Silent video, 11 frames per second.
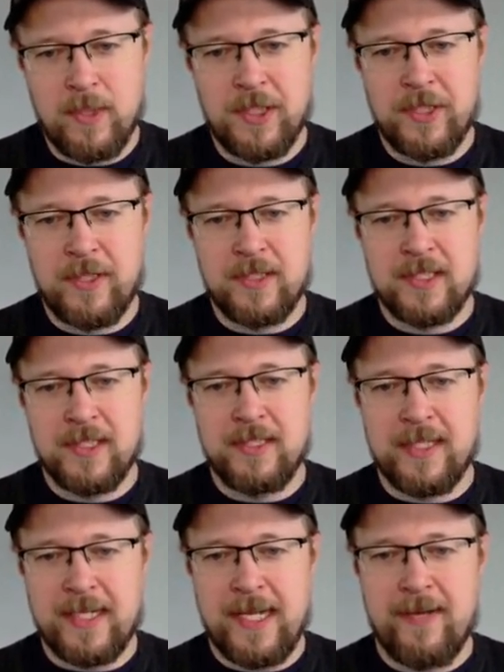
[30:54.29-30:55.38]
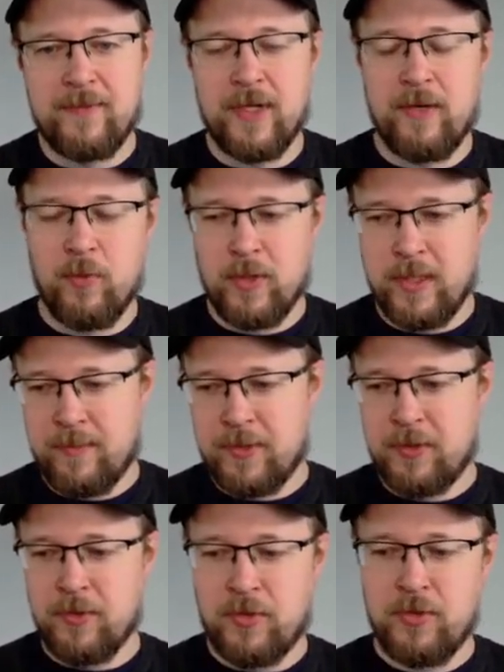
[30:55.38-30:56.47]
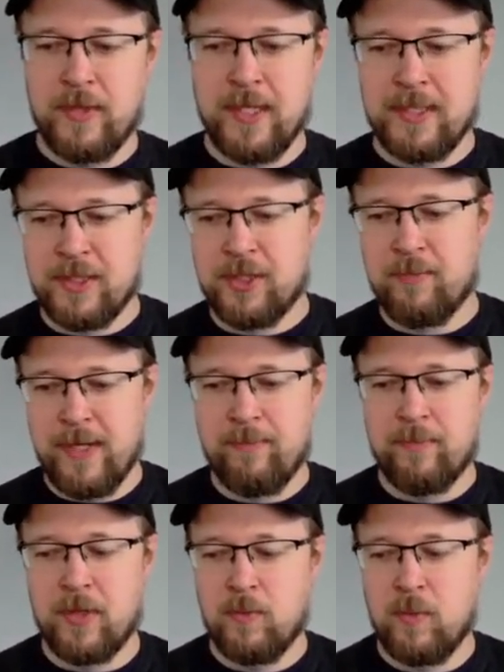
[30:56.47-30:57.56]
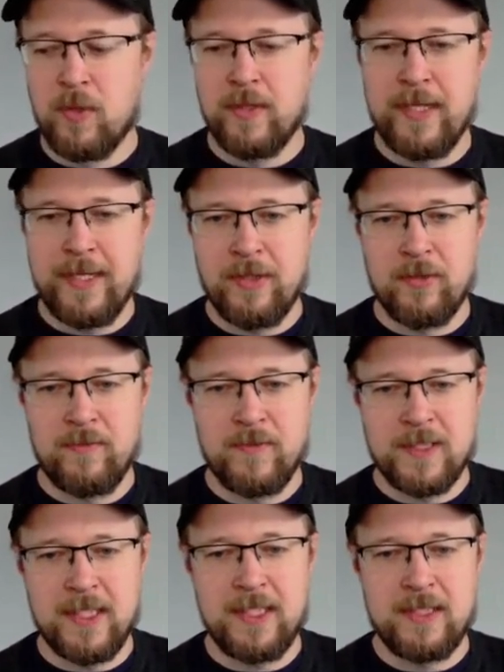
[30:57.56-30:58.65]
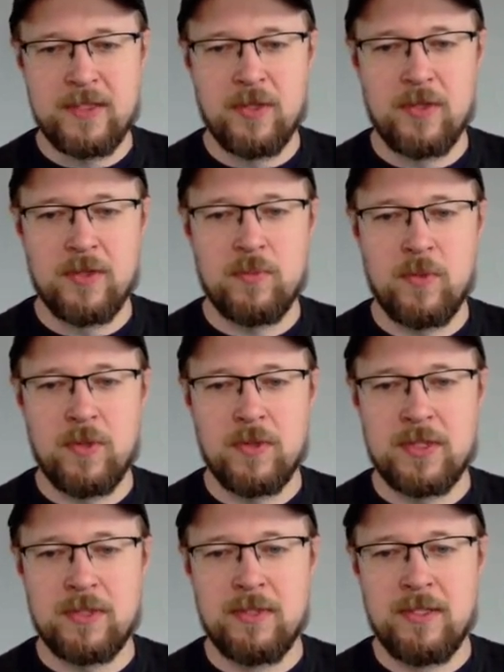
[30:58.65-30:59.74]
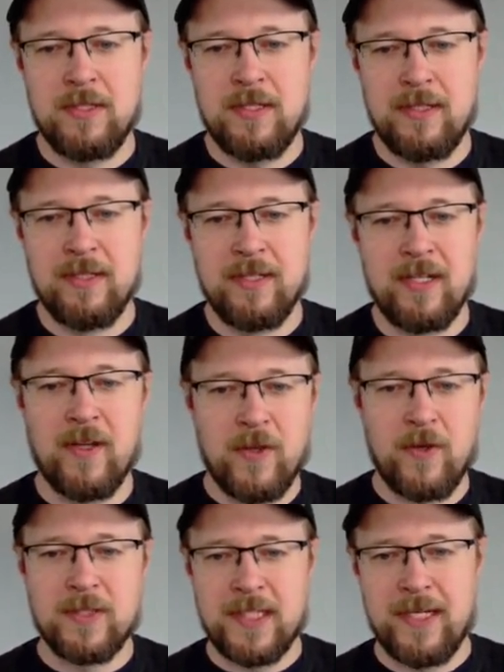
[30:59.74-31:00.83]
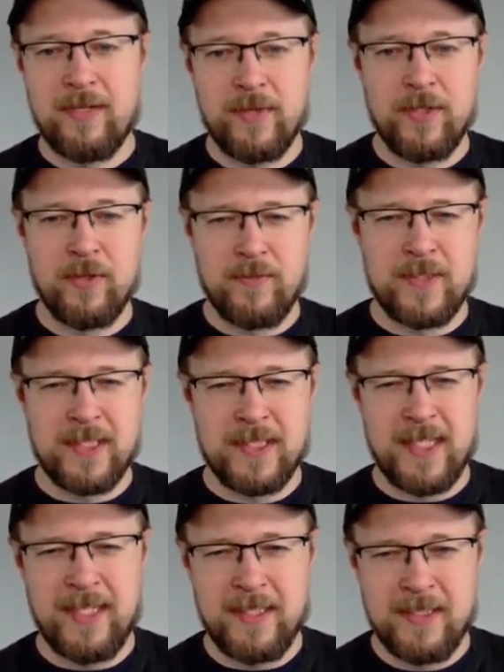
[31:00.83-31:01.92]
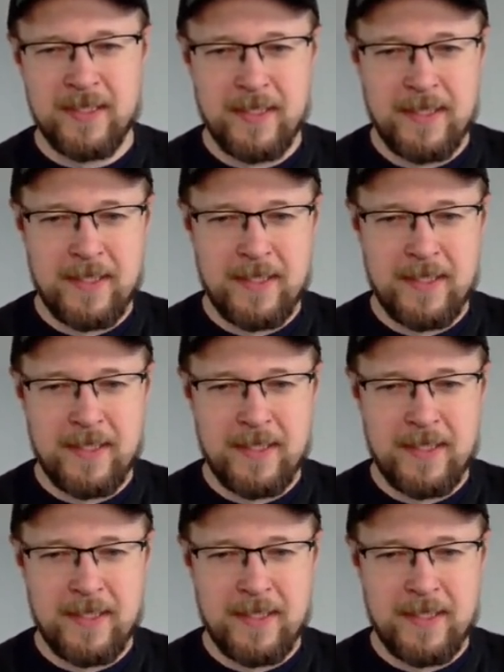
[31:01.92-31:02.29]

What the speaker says: When I share a slide deck after, I want them to go through that and remember what they got from the slides, not what little thoughts I had written off to the side.